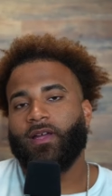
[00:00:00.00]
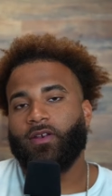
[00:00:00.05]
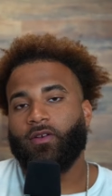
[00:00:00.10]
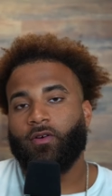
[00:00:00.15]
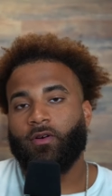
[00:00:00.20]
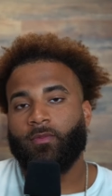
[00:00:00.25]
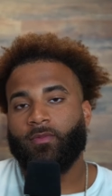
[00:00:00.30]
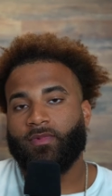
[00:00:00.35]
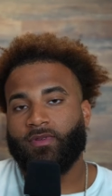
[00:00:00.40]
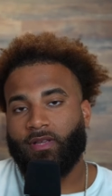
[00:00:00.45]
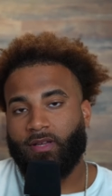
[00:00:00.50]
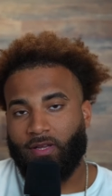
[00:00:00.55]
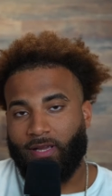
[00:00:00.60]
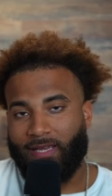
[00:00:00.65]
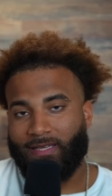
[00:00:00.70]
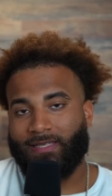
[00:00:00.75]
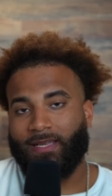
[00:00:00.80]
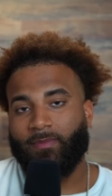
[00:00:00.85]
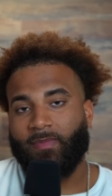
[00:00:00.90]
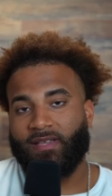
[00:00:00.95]
know them
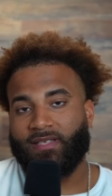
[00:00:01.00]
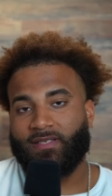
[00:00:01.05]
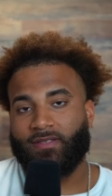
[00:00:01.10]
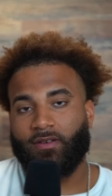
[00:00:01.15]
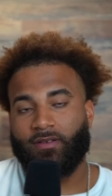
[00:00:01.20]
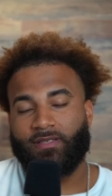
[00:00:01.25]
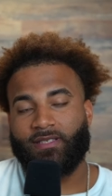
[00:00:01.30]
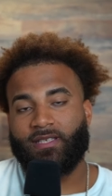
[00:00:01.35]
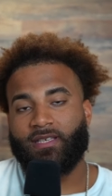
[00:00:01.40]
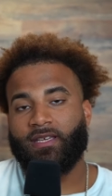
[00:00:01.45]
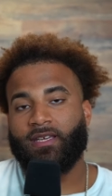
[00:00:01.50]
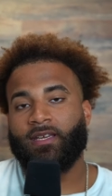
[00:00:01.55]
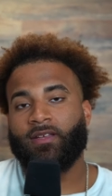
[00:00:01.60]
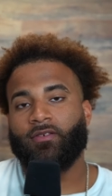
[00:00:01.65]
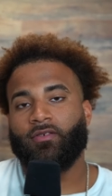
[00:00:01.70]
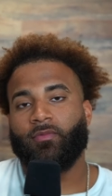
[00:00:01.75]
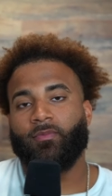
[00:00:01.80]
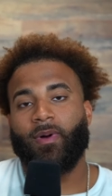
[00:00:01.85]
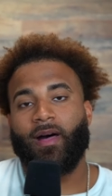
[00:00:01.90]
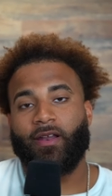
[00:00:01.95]
as MS13
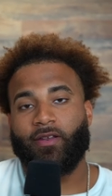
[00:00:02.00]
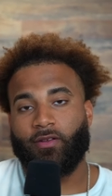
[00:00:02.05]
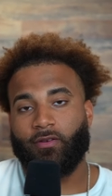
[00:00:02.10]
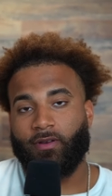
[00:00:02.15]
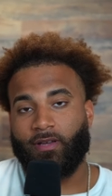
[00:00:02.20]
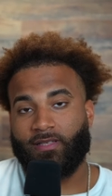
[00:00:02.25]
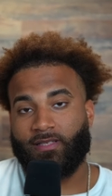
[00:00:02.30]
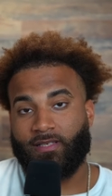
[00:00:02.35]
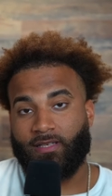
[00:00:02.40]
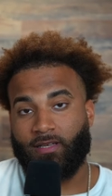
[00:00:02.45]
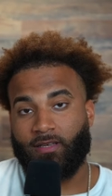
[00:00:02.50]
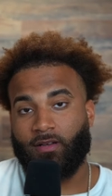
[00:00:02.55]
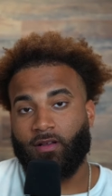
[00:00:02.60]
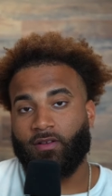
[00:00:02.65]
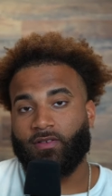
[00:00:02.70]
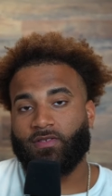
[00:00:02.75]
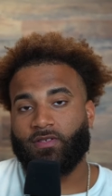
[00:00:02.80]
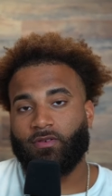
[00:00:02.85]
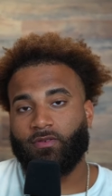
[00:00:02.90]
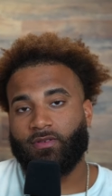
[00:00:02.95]
or Barrio 18.
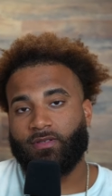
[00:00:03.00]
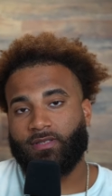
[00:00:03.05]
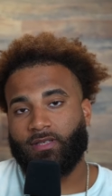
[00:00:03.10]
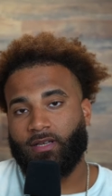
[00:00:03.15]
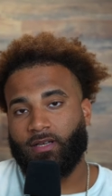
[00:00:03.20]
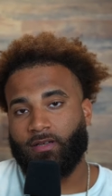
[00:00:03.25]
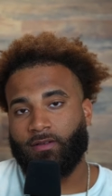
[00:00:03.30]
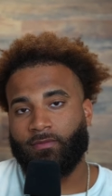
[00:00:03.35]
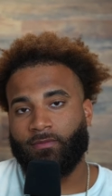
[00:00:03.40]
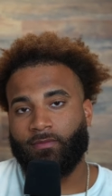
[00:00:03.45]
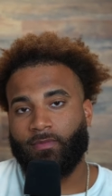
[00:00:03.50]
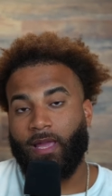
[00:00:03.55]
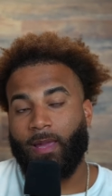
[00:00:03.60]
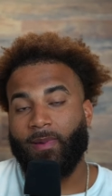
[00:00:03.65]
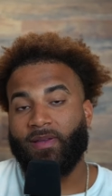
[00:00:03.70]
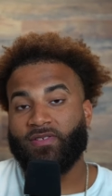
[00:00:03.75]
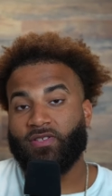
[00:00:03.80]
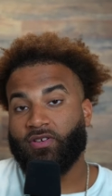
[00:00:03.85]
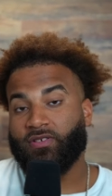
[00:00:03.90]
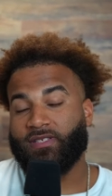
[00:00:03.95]
Also, is um,
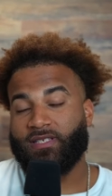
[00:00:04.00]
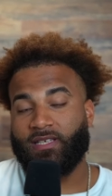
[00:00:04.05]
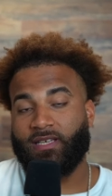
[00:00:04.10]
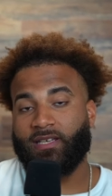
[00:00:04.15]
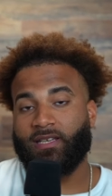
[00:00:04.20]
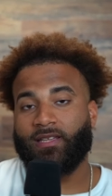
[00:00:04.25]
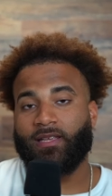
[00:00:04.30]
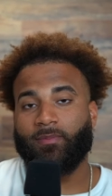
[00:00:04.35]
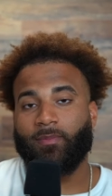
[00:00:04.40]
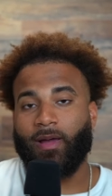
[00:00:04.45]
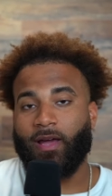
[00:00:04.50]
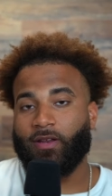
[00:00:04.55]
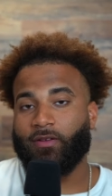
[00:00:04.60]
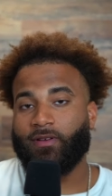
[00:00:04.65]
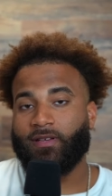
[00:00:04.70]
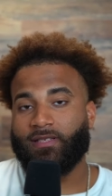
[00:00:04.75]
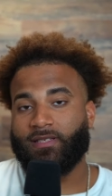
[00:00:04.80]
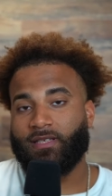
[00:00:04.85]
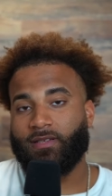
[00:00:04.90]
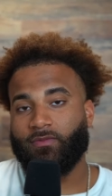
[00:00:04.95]
MS13 and then Barrio
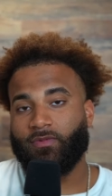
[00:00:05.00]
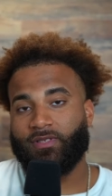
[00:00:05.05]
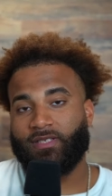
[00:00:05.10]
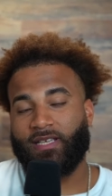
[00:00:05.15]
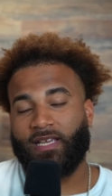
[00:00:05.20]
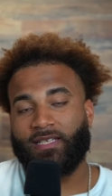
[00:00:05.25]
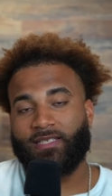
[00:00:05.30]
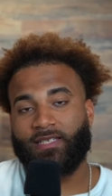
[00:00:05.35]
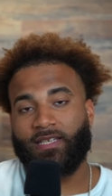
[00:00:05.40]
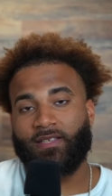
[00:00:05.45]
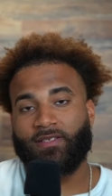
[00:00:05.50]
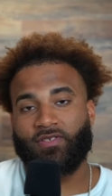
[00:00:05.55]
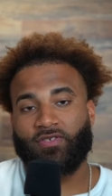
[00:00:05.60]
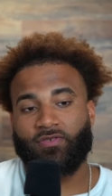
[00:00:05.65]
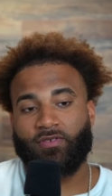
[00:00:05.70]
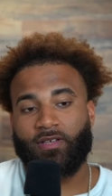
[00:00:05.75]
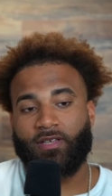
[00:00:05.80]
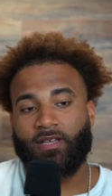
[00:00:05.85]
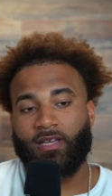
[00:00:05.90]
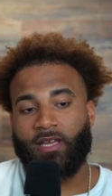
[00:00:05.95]
18, which is 18th
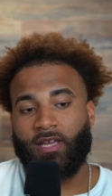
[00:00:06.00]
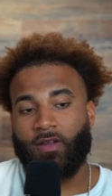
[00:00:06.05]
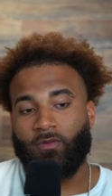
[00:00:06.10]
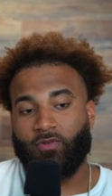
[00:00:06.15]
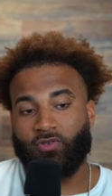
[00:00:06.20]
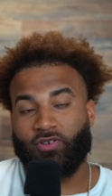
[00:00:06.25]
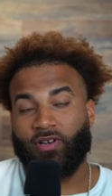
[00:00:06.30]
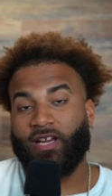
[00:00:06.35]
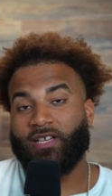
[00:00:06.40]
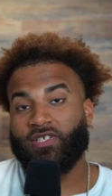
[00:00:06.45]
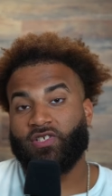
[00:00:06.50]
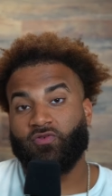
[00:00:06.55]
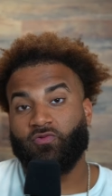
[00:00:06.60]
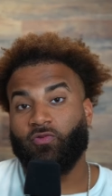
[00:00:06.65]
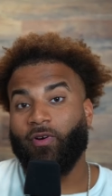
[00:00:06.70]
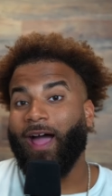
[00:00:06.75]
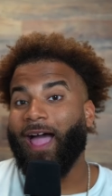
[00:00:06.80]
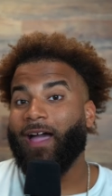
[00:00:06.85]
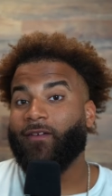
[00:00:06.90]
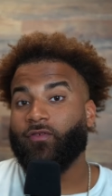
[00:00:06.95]
Street which are actually
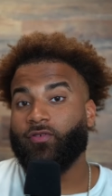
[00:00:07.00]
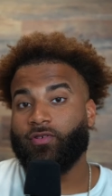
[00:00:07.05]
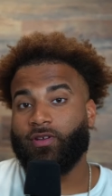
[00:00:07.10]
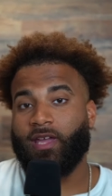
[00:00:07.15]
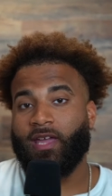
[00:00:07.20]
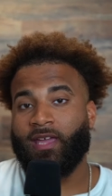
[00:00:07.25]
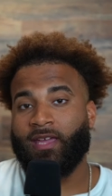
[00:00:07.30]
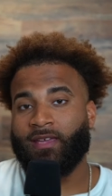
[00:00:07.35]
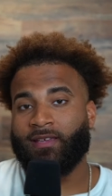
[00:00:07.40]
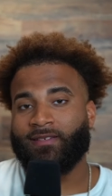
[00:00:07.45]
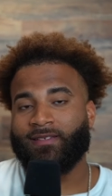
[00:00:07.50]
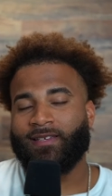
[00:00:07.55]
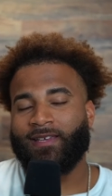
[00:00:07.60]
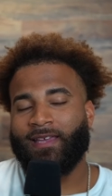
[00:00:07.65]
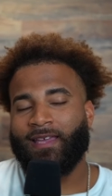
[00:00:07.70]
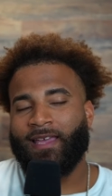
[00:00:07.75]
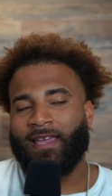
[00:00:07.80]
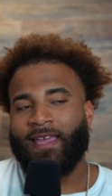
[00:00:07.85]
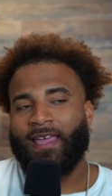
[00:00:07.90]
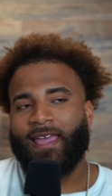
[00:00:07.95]
rival gangs.
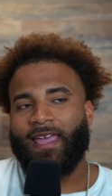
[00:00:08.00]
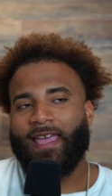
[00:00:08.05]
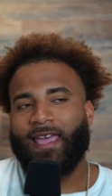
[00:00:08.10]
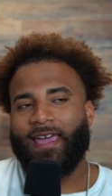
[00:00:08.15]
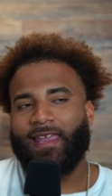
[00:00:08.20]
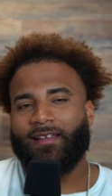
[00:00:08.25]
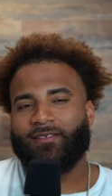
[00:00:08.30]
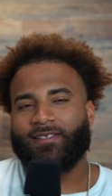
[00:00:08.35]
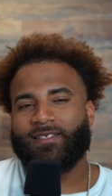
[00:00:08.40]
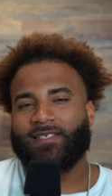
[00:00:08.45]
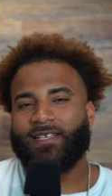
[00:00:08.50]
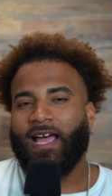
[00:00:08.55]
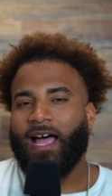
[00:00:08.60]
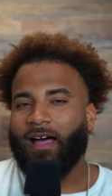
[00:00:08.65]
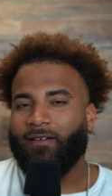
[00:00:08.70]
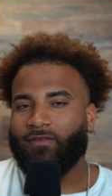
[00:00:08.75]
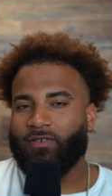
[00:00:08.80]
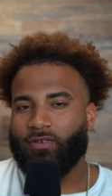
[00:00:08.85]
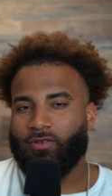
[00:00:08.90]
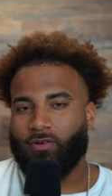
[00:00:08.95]
And El
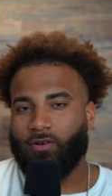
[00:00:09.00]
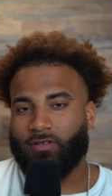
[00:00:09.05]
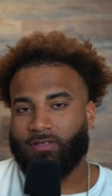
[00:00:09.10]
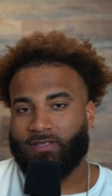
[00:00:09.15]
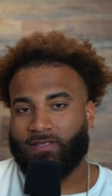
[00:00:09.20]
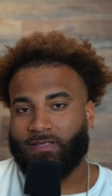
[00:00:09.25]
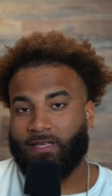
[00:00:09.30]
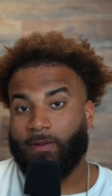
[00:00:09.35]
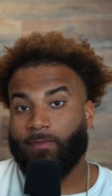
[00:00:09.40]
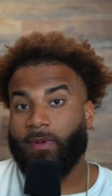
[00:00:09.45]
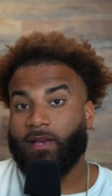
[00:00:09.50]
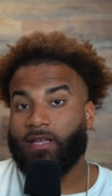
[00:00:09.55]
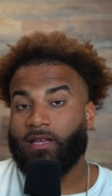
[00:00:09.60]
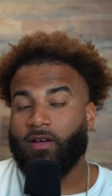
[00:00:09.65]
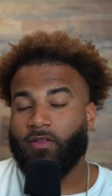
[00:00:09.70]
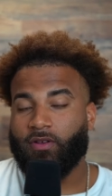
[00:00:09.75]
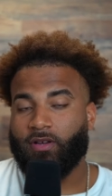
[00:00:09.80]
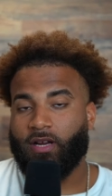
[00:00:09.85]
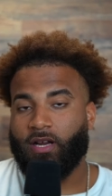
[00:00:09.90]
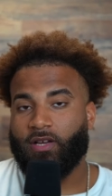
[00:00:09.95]
Salvador, just like many
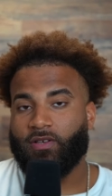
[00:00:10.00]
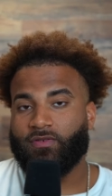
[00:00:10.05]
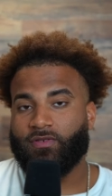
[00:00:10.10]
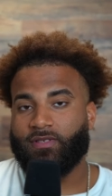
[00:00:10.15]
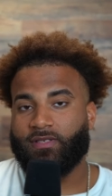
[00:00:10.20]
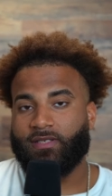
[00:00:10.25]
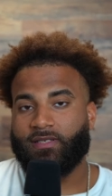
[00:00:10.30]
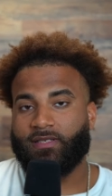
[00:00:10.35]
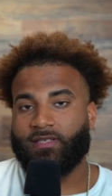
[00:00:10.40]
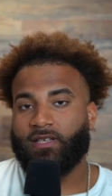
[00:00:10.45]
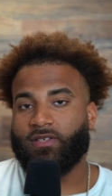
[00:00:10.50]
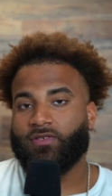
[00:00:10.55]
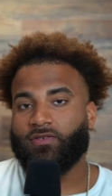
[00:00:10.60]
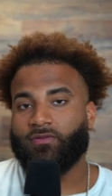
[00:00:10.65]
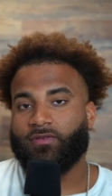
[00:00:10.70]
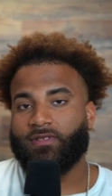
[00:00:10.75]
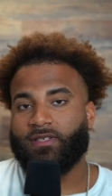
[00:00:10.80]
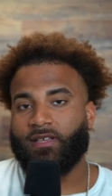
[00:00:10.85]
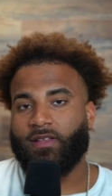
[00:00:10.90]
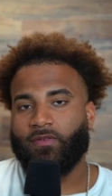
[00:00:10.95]
other countries in Central and
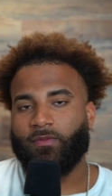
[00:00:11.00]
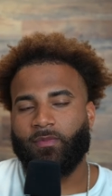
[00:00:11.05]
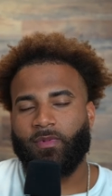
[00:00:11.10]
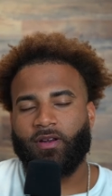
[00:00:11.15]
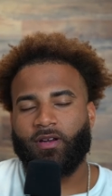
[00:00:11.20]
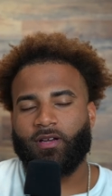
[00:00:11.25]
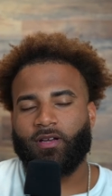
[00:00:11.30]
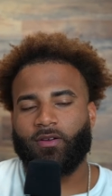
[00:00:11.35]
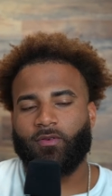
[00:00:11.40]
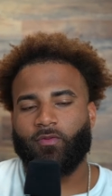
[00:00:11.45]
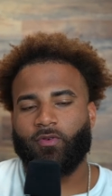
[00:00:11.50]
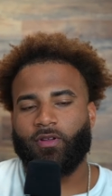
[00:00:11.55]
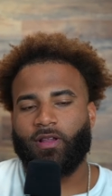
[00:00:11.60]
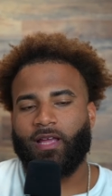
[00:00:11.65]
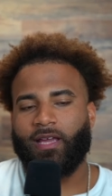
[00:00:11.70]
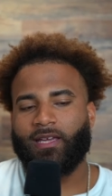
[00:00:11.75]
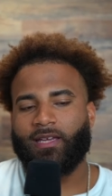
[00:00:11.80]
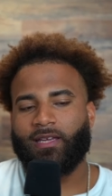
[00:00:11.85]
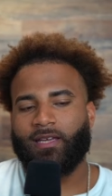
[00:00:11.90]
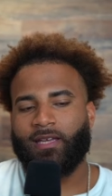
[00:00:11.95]
South America, were
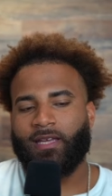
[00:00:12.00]
like